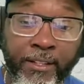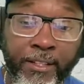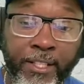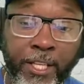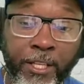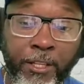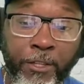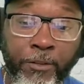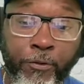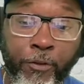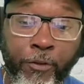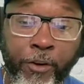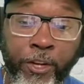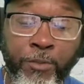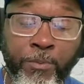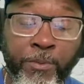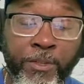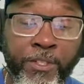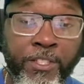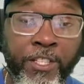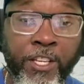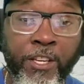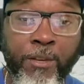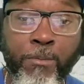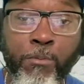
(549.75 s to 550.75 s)
these
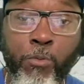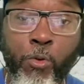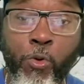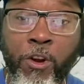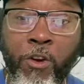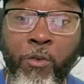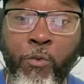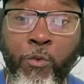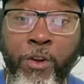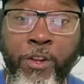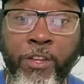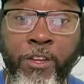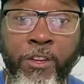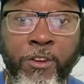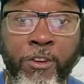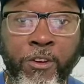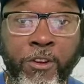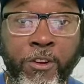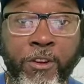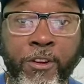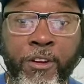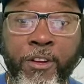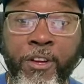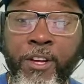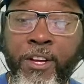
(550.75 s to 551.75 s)
freshmen need more than 1
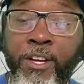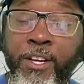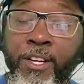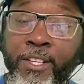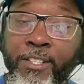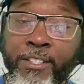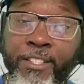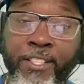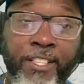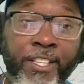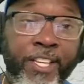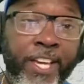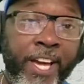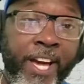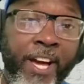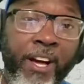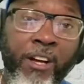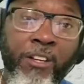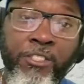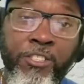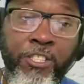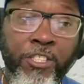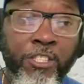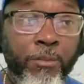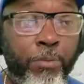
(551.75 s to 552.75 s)
year, then Cal
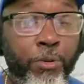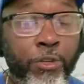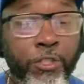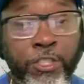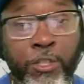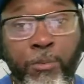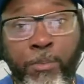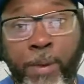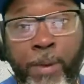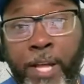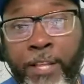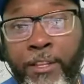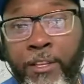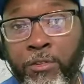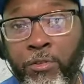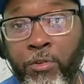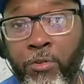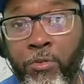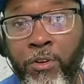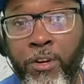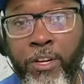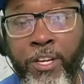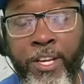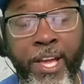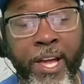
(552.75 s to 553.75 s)
shouldn't push them out the door.